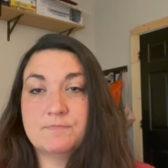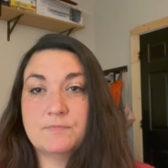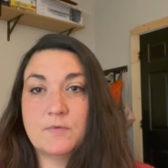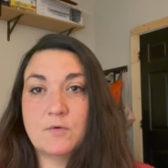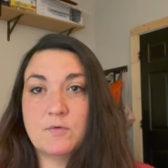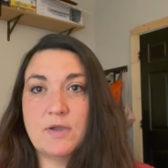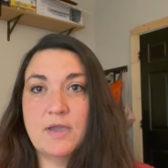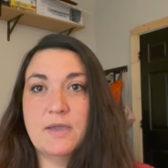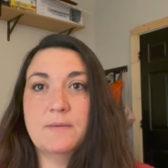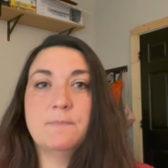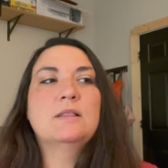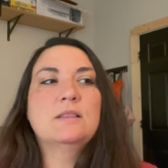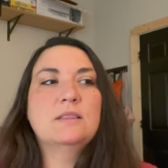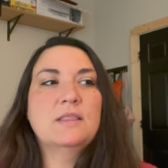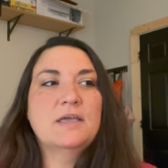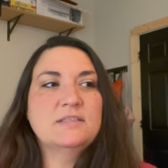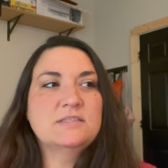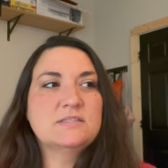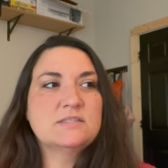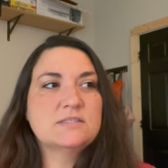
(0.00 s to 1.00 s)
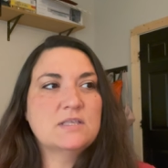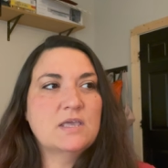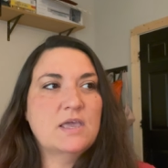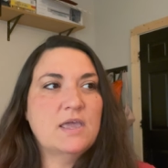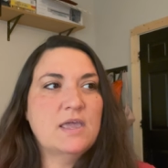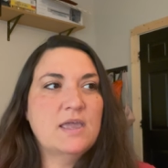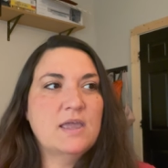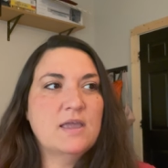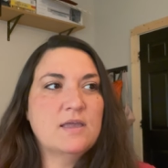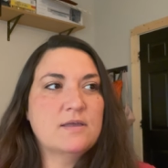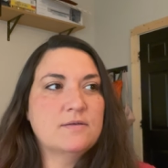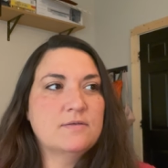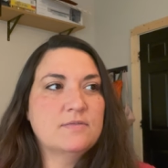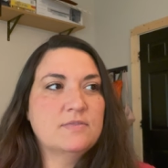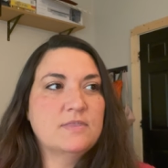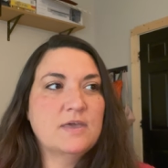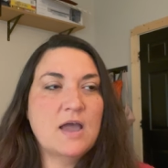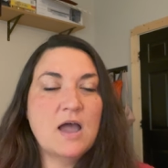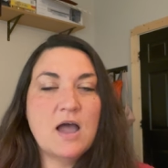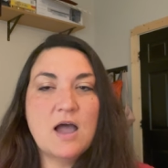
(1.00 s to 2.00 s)
Okay. Let's say
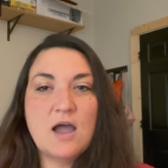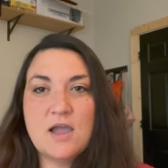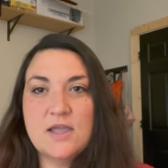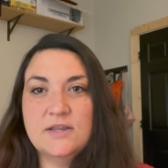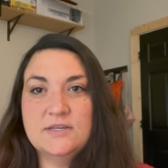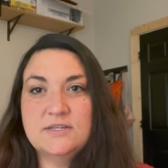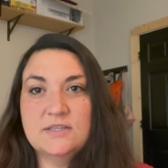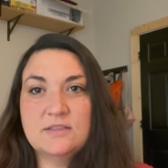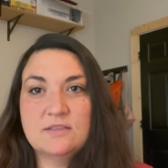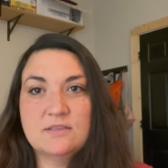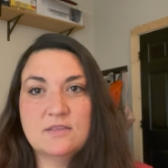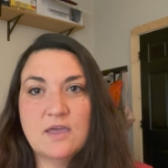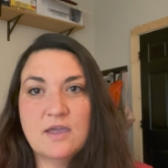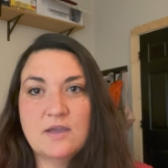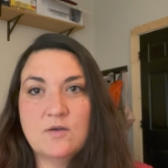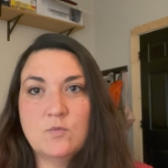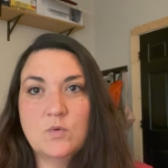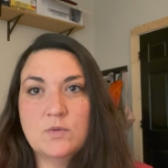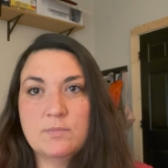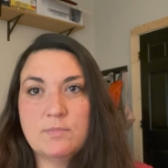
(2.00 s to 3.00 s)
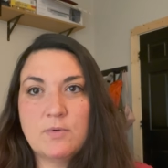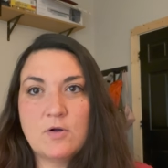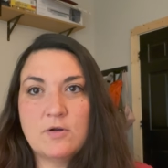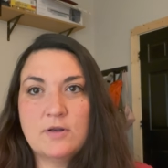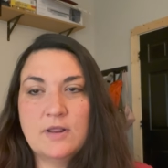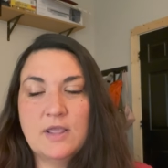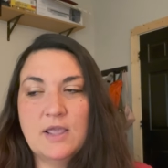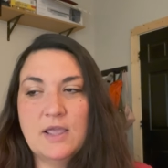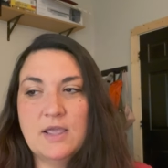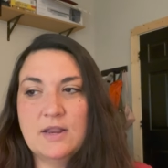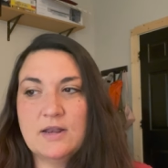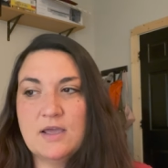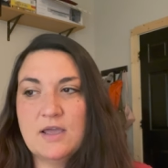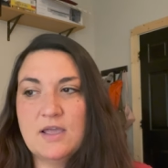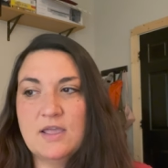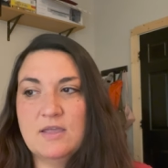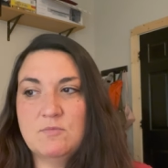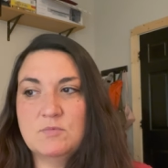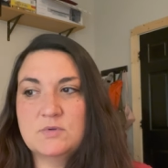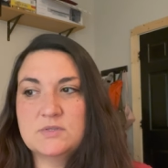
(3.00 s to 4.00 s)
that I didn't like wood burning and
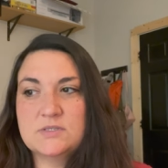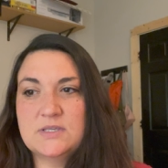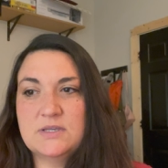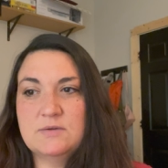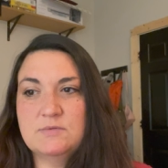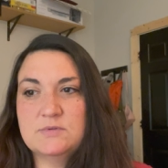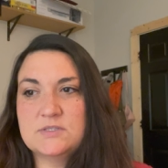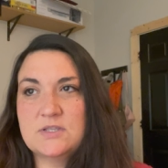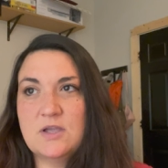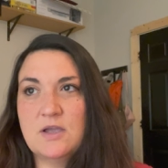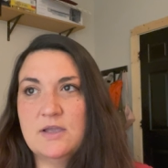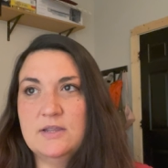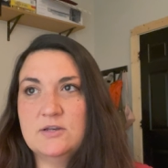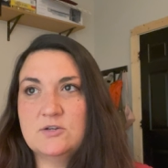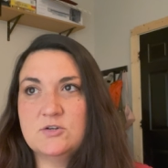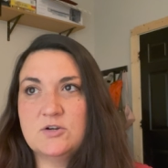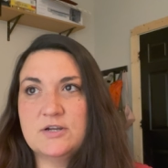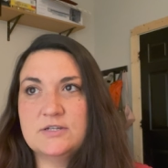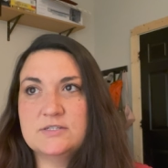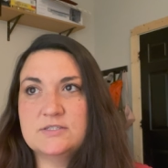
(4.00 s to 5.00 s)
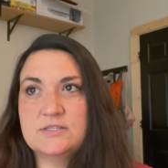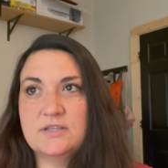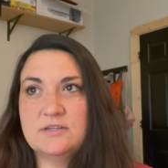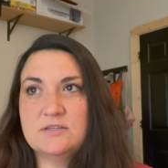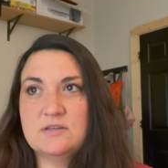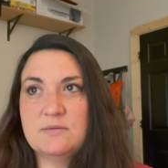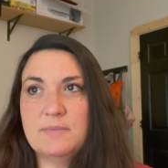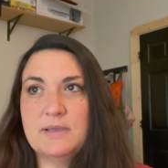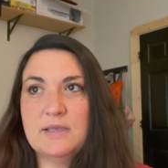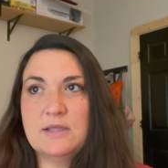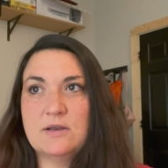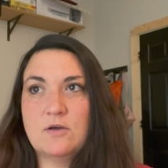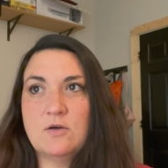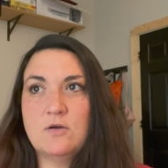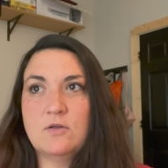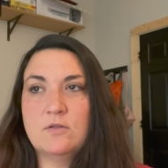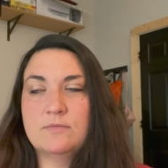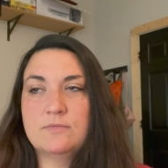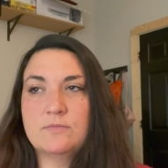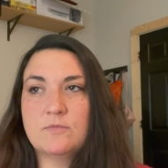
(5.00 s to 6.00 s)
I was, it was not interesting to me at
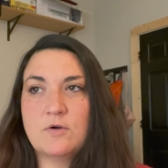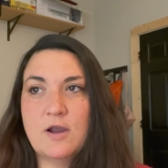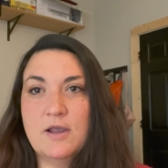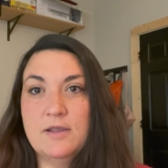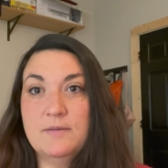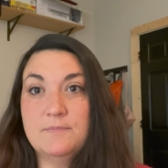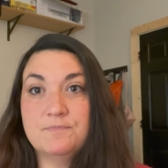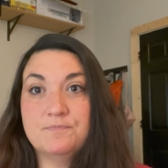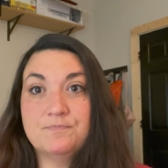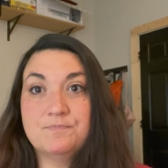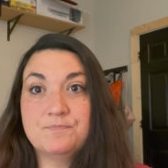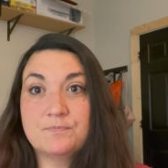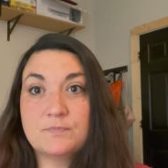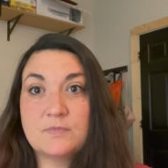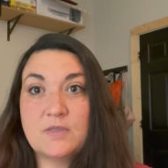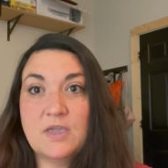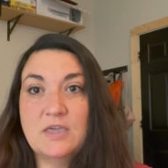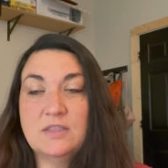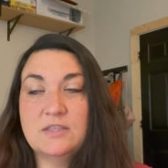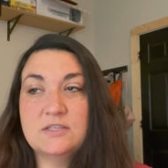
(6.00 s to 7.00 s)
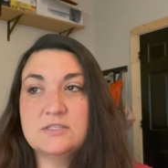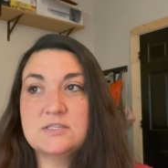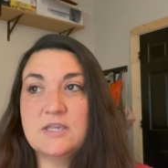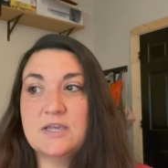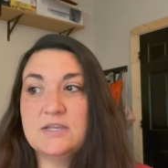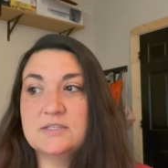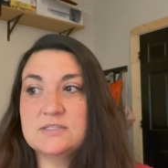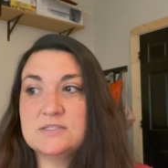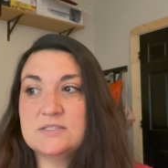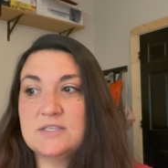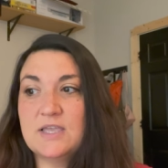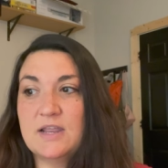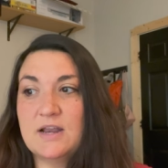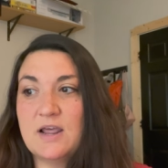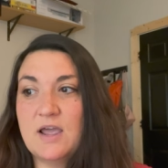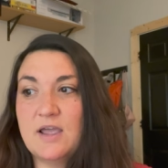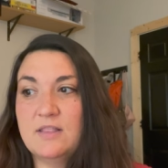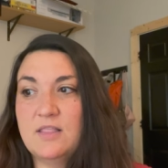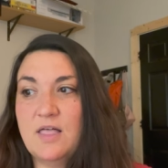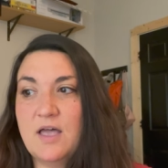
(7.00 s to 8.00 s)
all. Right. Okay, let's say instead
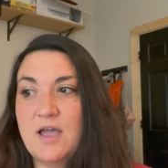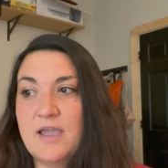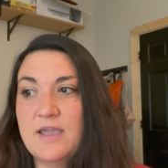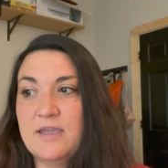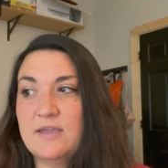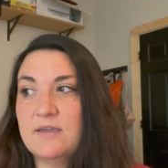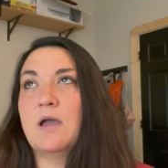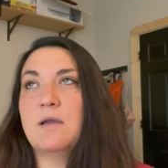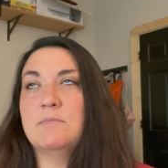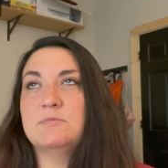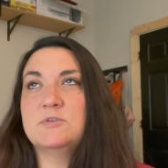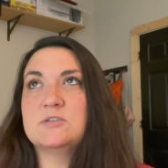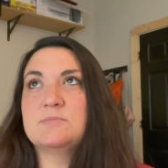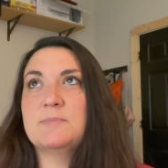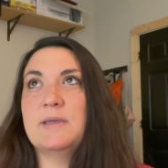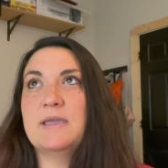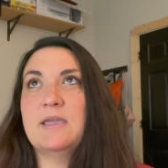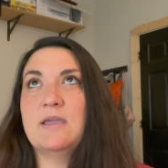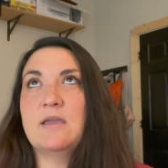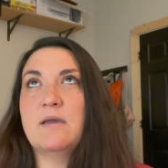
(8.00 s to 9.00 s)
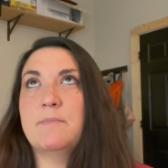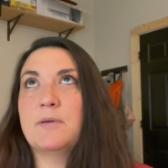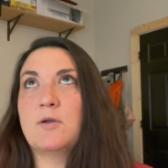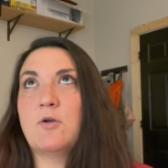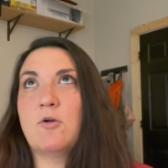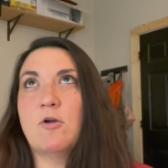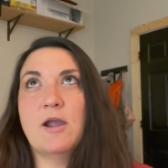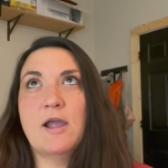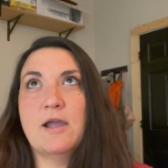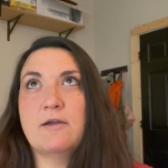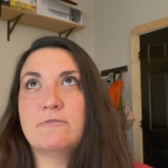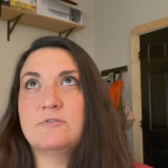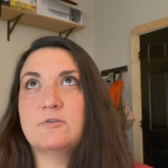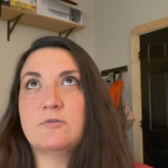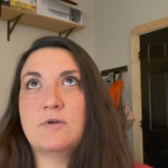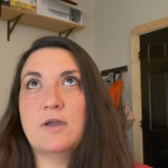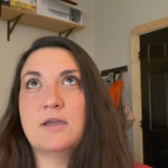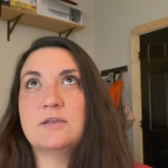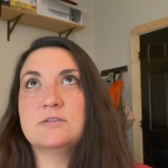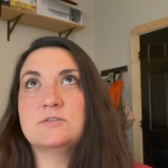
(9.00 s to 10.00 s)
I like, I'm just making up a craft,
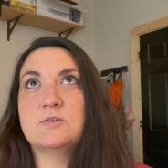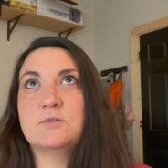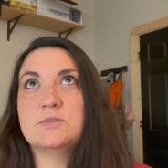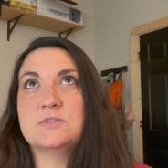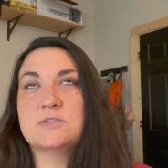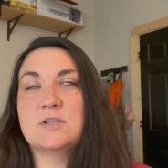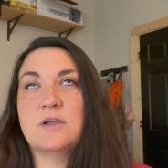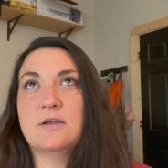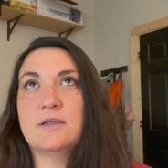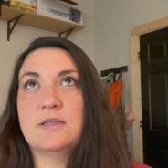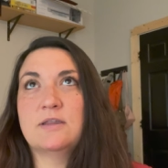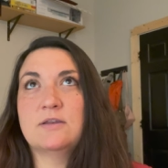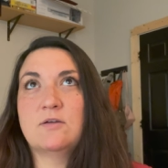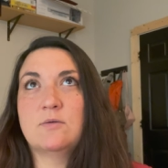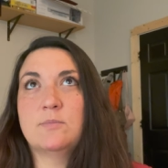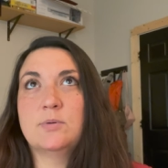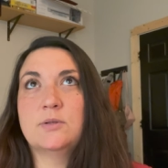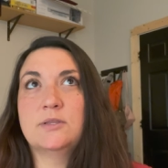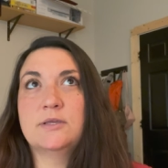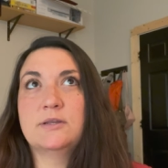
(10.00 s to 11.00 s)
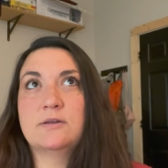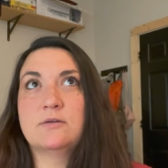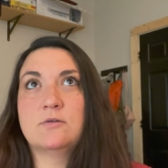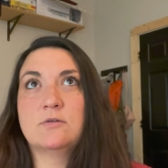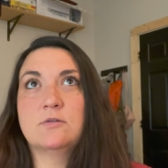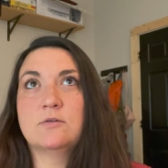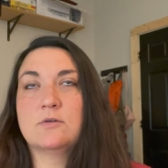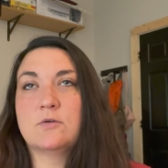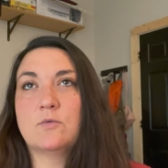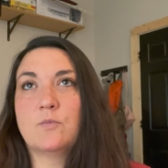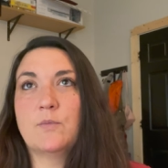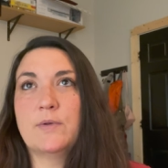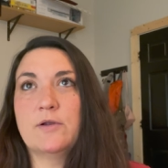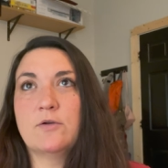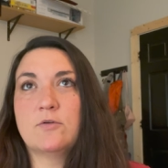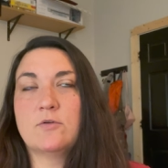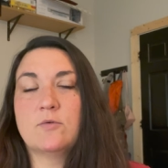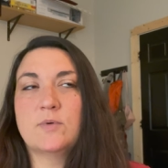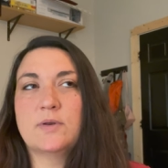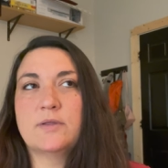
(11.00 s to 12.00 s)
okay? So it's not getting all political or
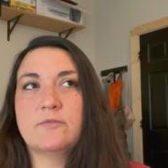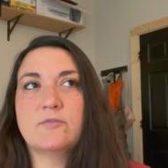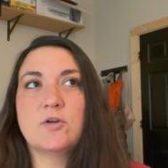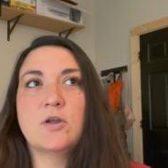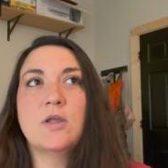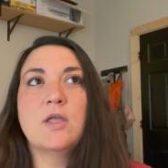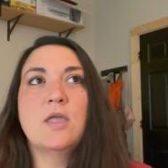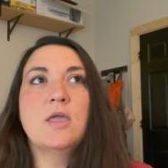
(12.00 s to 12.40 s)
weird or whatever.